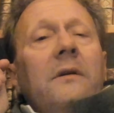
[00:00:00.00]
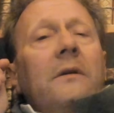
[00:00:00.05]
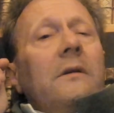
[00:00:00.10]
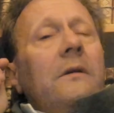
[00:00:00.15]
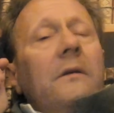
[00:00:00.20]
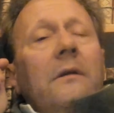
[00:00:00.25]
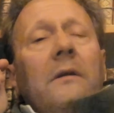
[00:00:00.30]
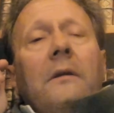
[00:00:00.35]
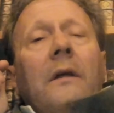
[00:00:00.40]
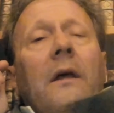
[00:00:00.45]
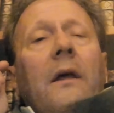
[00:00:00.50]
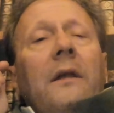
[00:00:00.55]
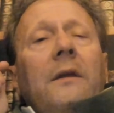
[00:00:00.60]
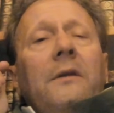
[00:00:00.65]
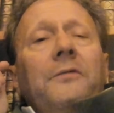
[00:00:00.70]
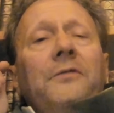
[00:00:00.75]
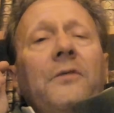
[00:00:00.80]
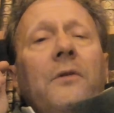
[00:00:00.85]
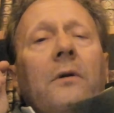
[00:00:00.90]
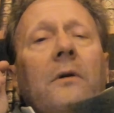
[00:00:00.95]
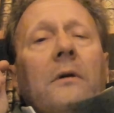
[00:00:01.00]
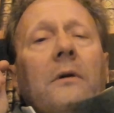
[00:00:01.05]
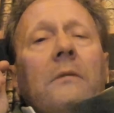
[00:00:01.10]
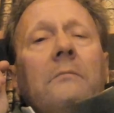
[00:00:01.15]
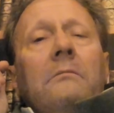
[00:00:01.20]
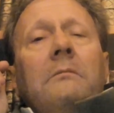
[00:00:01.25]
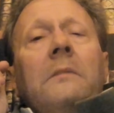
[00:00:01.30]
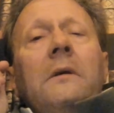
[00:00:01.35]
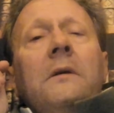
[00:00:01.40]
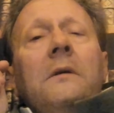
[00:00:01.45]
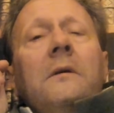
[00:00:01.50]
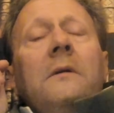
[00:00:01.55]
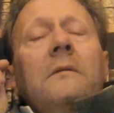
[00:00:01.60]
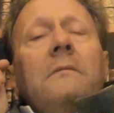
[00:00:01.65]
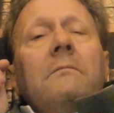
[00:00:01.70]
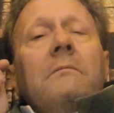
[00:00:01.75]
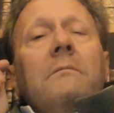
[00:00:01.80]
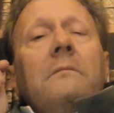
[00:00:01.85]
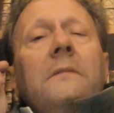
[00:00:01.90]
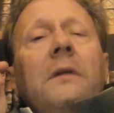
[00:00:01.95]
in any form,
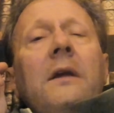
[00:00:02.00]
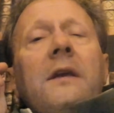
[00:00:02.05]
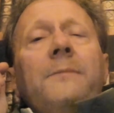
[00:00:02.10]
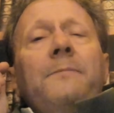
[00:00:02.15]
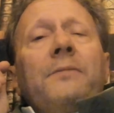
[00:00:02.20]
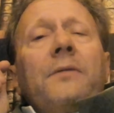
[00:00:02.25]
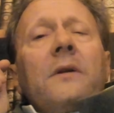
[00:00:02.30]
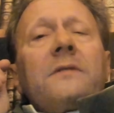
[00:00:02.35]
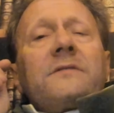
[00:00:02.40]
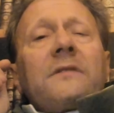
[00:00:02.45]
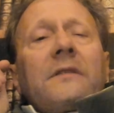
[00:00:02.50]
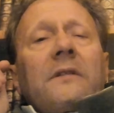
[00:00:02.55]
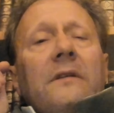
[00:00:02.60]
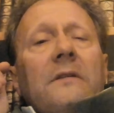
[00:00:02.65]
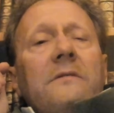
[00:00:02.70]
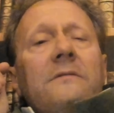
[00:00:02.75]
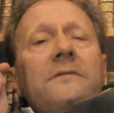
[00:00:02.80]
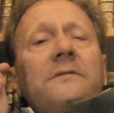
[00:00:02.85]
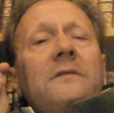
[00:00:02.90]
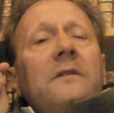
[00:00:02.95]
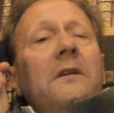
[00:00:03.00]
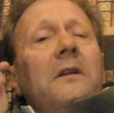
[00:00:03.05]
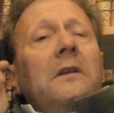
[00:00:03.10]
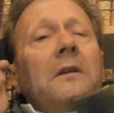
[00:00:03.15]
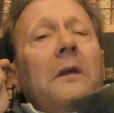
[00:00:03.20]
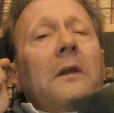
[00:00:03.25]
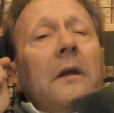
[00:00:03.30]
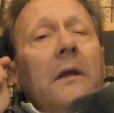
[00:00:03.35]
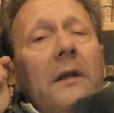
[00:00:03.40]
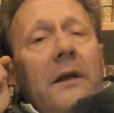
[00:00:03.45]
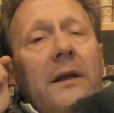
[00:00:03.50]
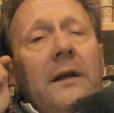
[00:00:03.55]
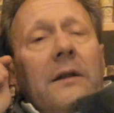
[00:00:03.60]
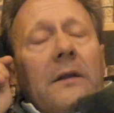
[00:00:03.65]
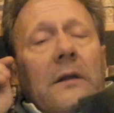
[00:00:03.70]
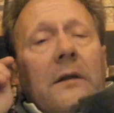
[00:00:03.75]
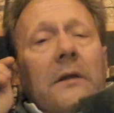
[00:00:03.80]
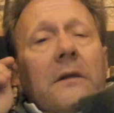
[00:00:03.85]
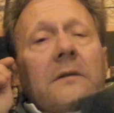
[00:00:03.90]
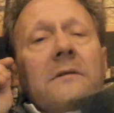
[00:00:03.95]
take precedence in
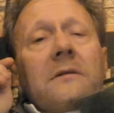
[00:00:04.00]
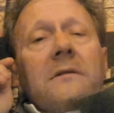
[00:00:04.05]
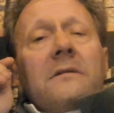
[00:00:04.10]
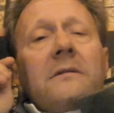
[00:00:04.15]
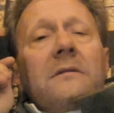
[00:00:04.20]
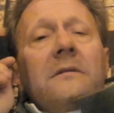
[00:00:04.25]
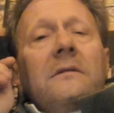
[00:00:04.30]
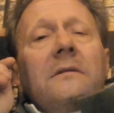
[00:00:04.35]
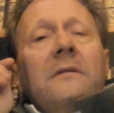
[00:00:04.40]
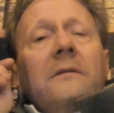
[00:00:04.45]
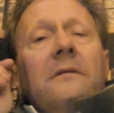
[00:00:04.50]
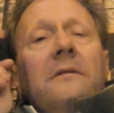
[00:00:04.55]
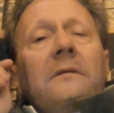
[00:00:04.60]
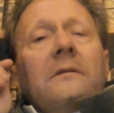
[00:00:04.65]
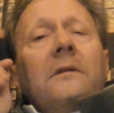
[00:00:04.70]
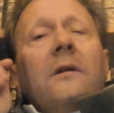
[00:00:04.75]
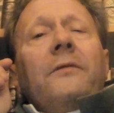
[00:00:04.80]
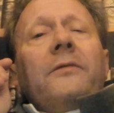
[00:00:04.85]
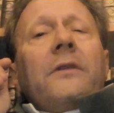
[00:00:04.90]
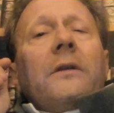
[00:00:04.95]
England over the